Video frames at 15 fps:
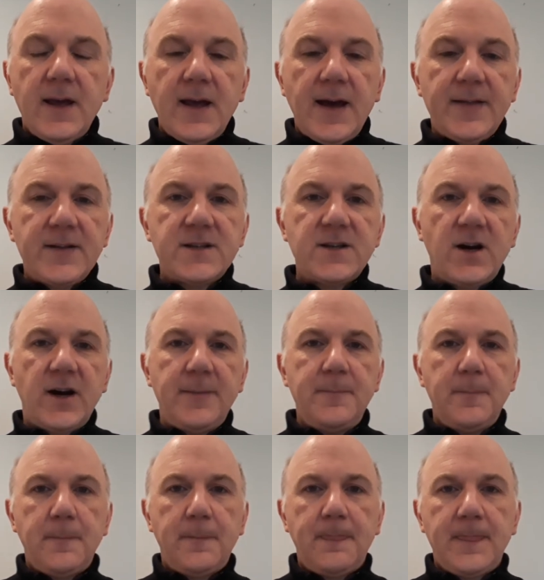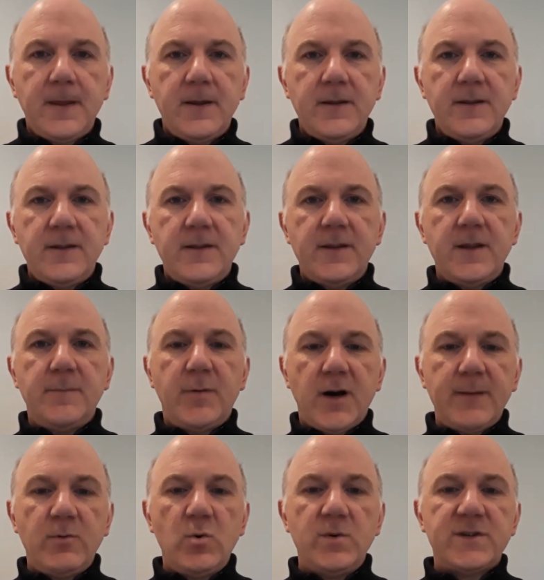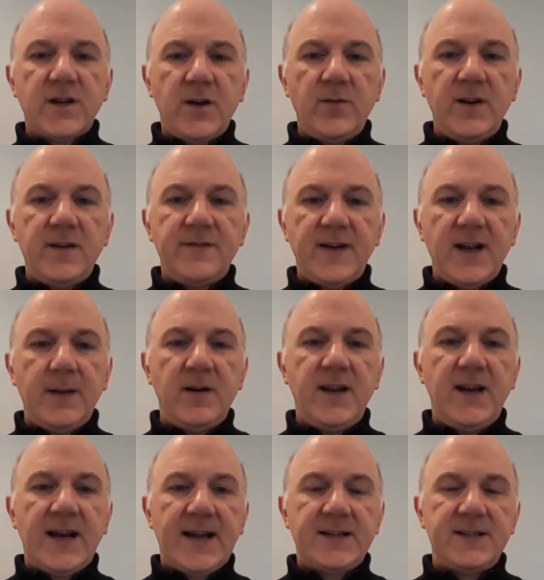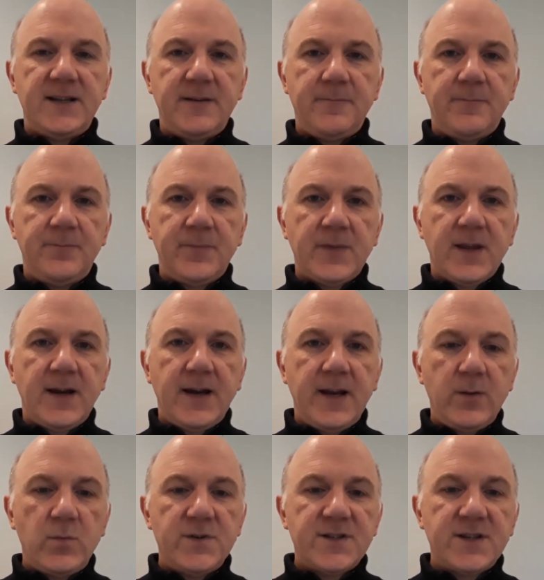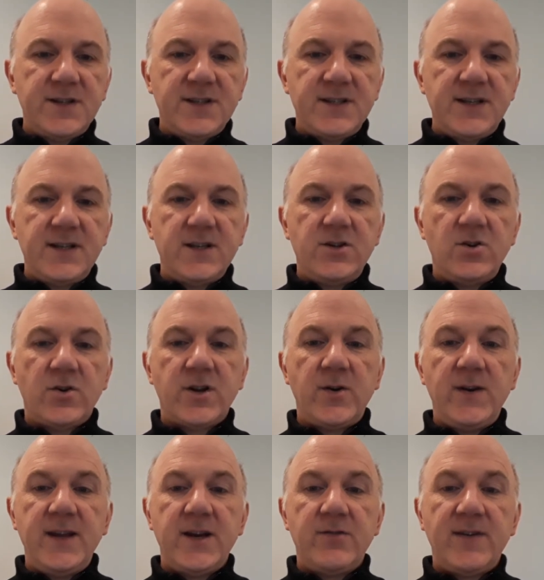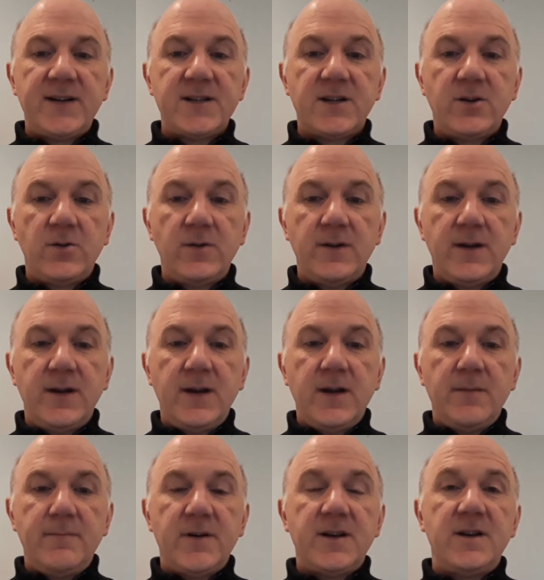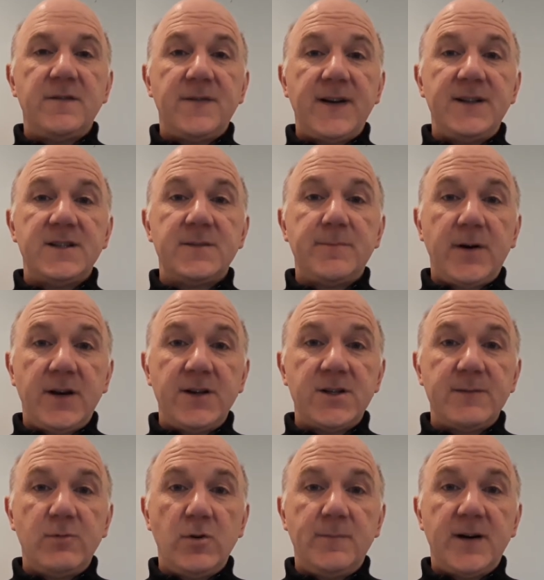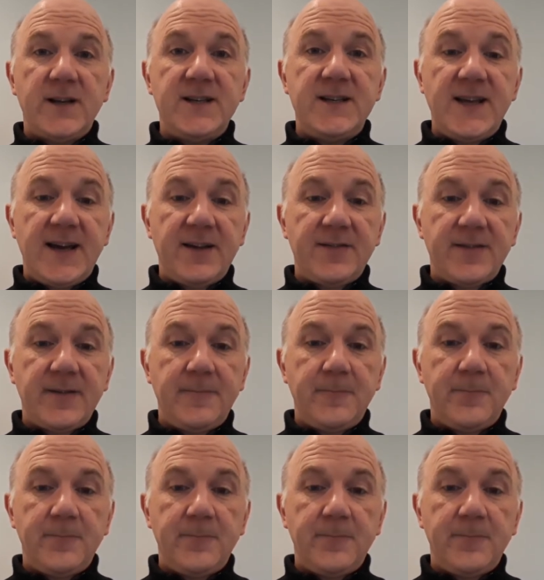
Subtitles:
At the time, the Bible was only available in Latin, and it was considered not only heretical, but an offence punishable by death